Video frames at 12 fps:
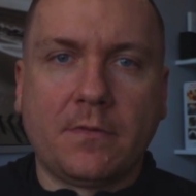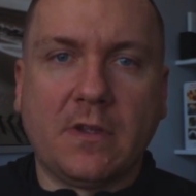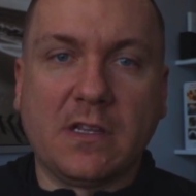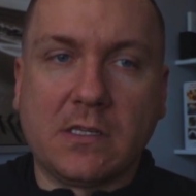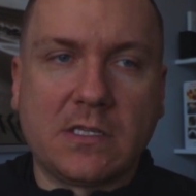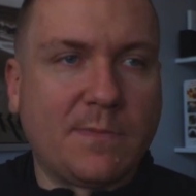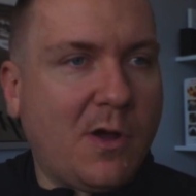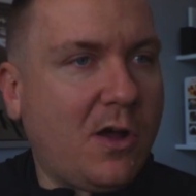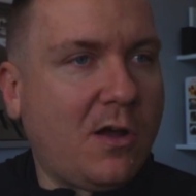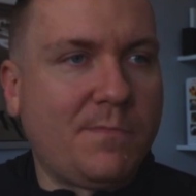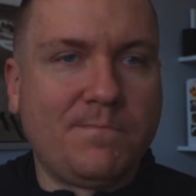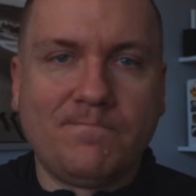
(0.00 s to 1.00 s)
It's
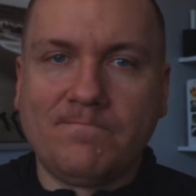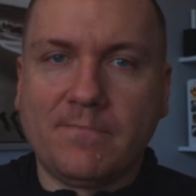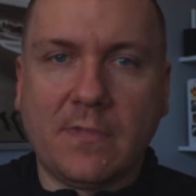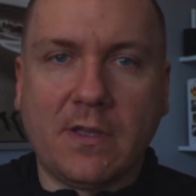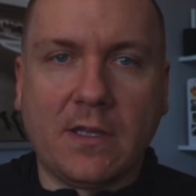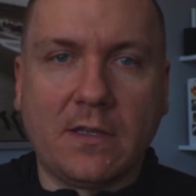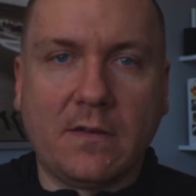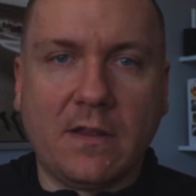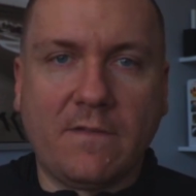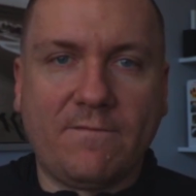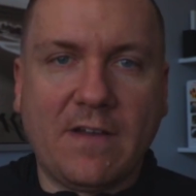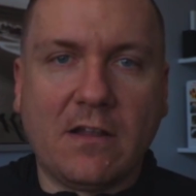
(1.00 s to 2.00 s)
small,
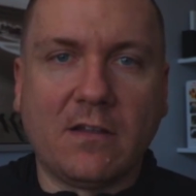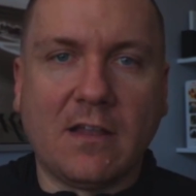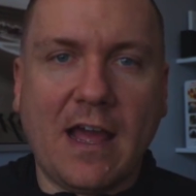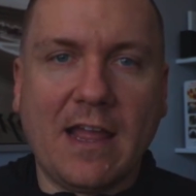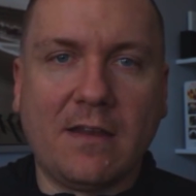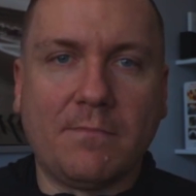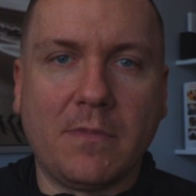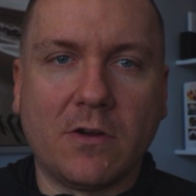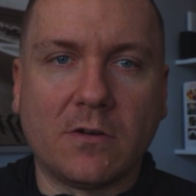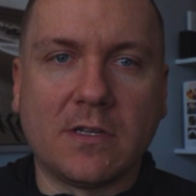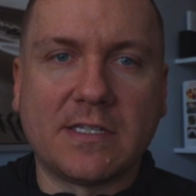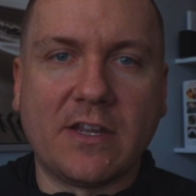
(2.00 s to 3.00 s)
it felt light,
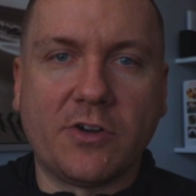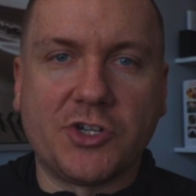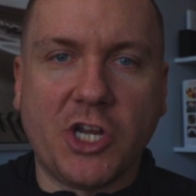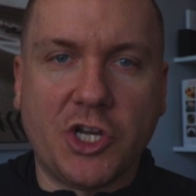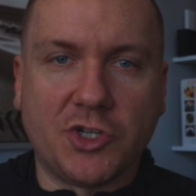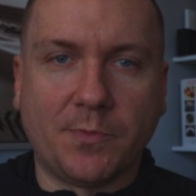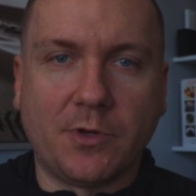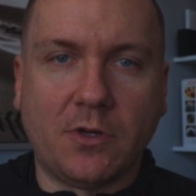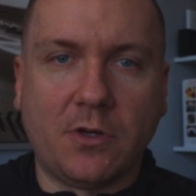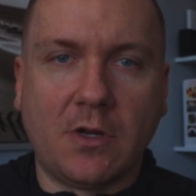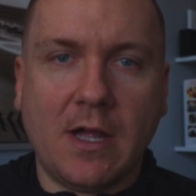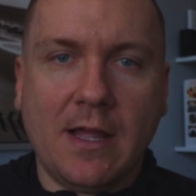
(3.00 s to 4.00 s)
mirrorless,
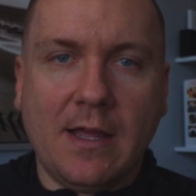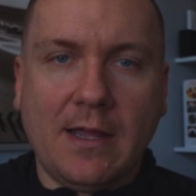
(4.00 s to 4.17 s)
interchangeable,